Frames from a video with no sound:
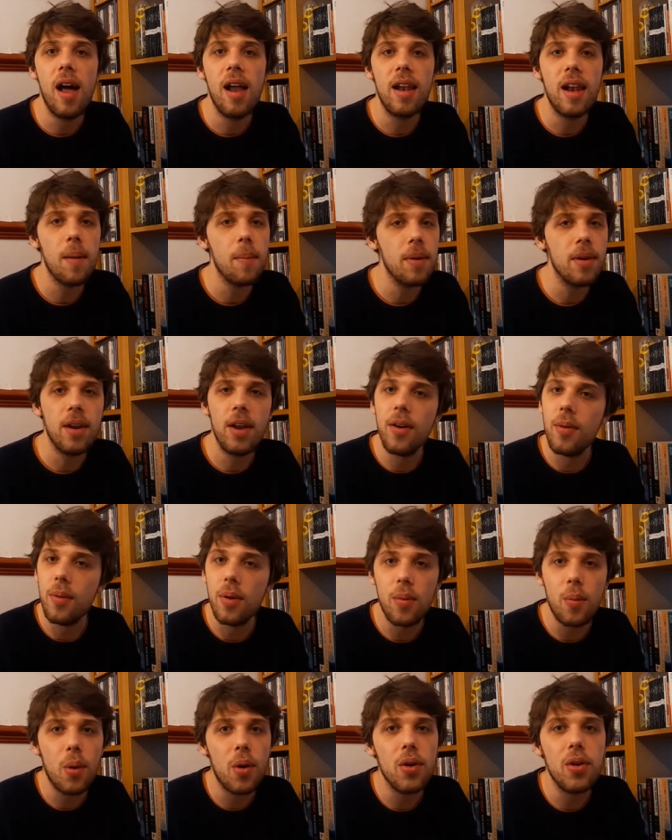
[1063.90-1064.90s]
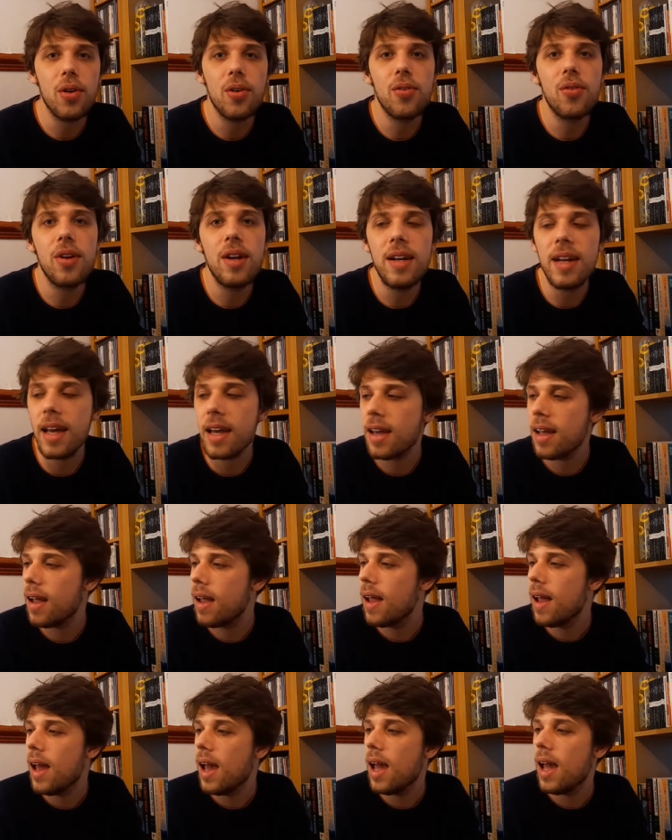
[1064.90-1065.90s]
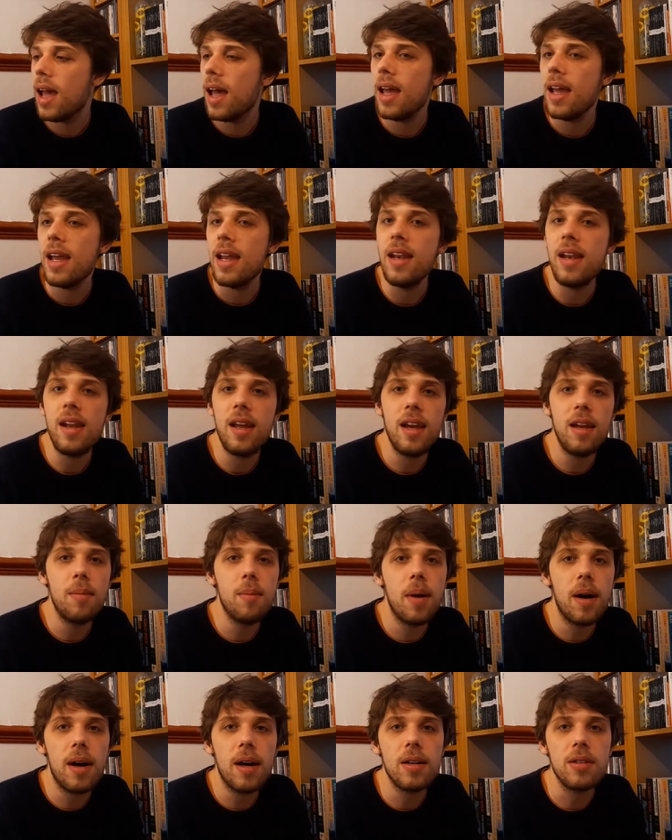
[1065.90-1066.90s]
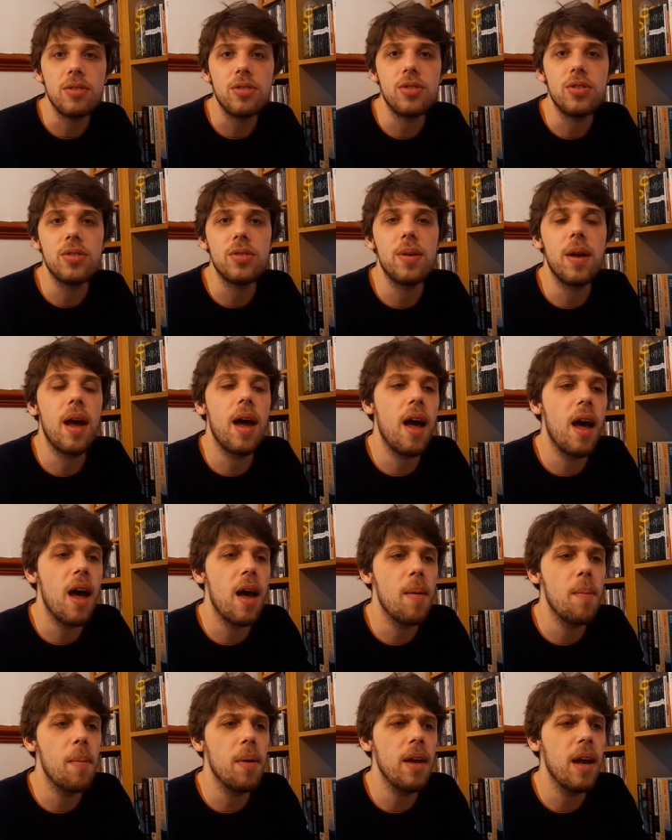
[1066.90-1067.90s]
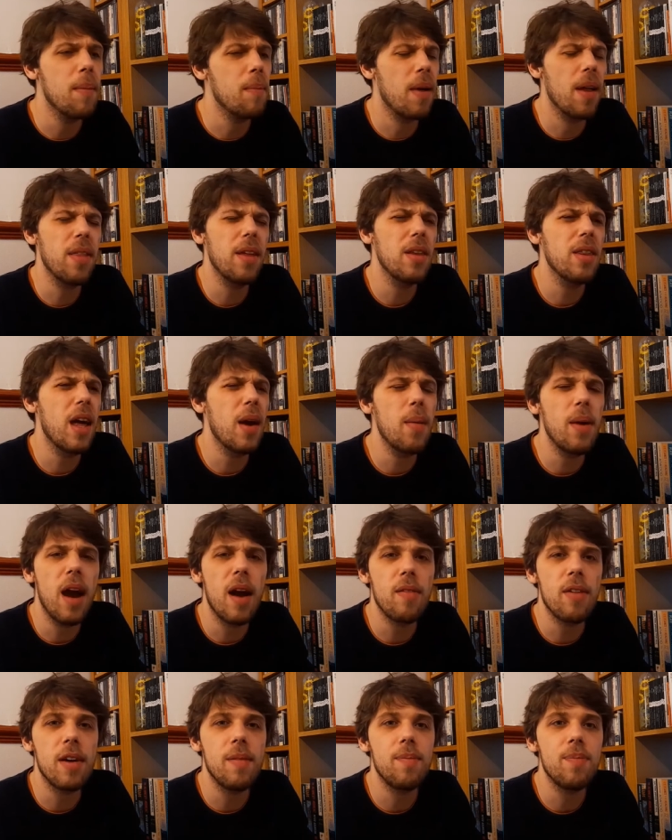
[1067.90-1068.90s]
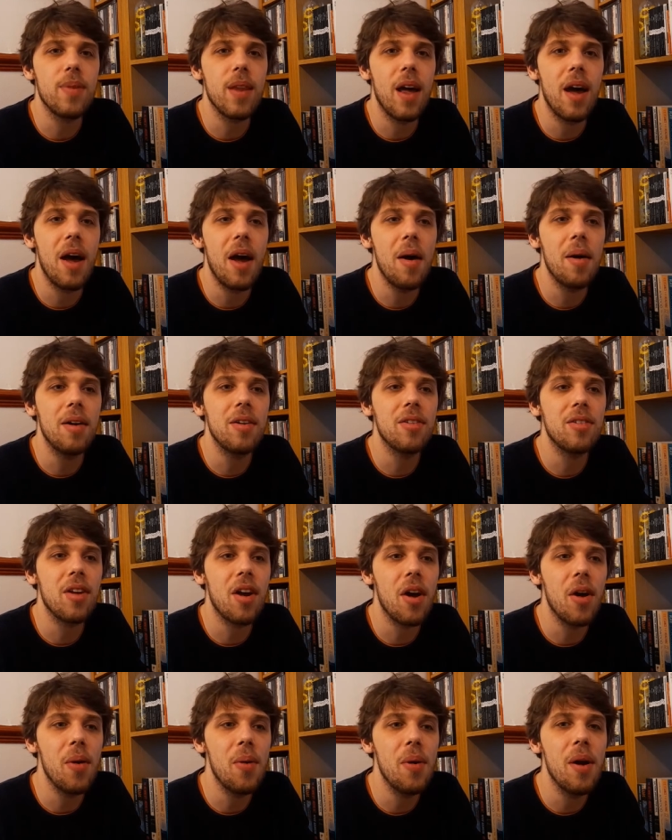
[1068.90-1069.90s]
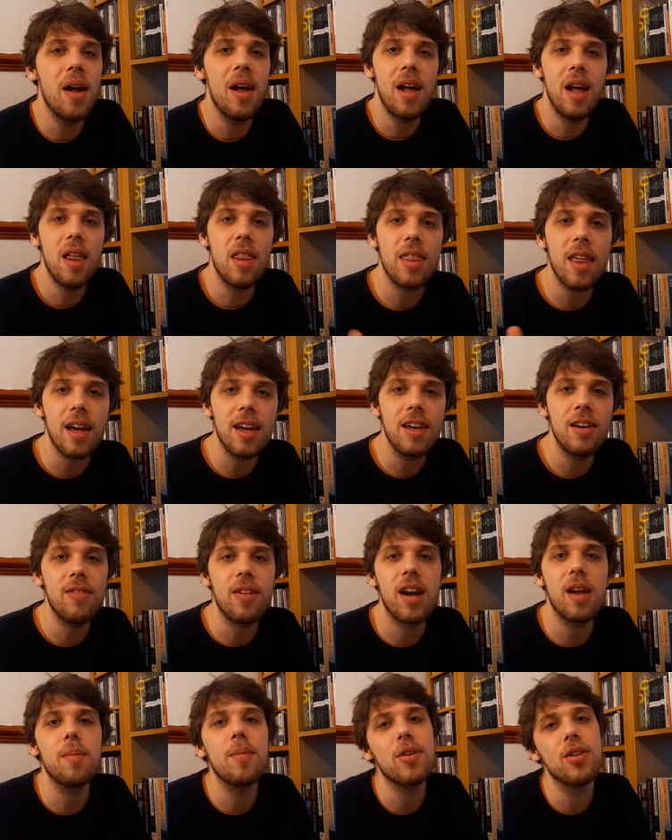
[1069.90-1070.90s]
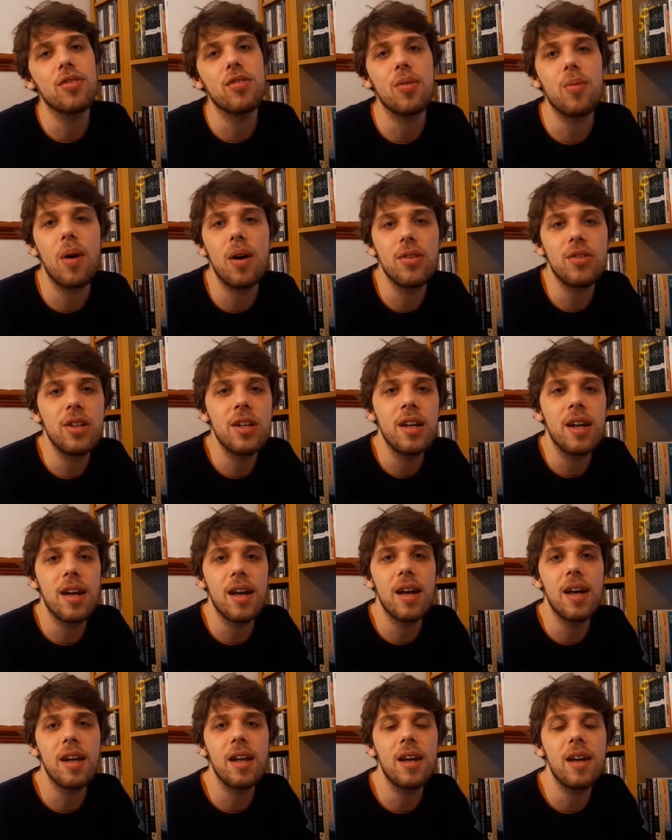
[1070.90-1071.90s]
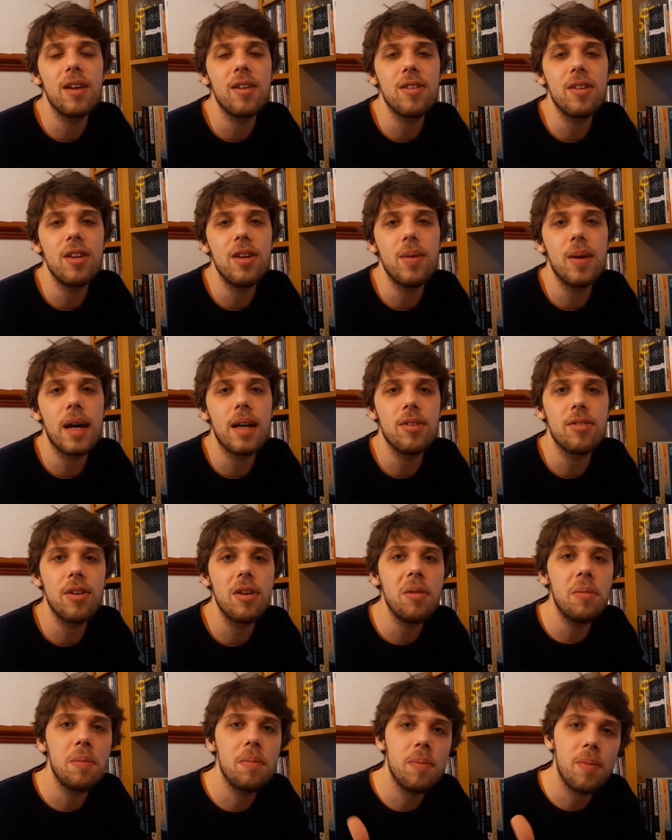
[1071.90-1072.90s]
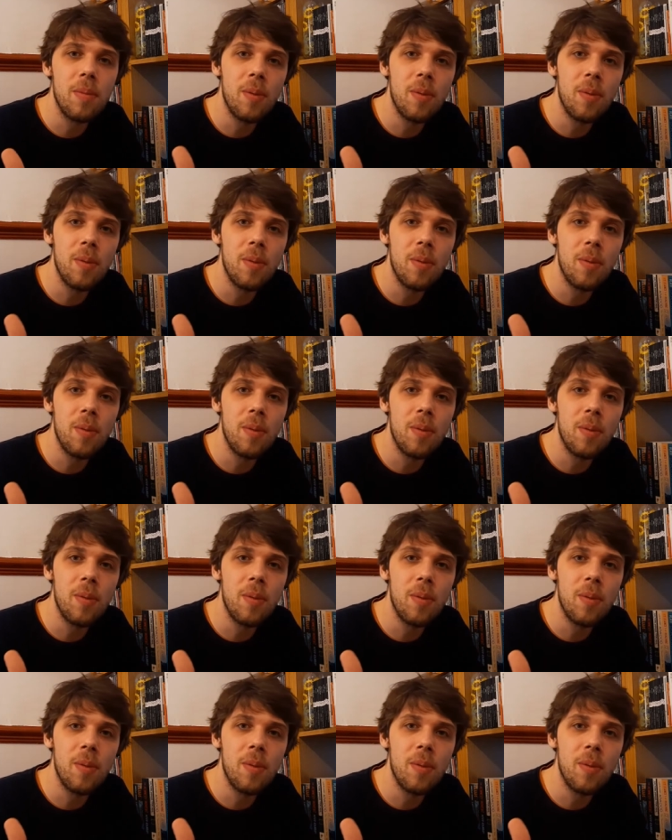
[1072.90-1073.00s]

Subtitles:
let me know what you're reading in March. I think there we have it. So thank you very much for watching, and I'll see you again soon.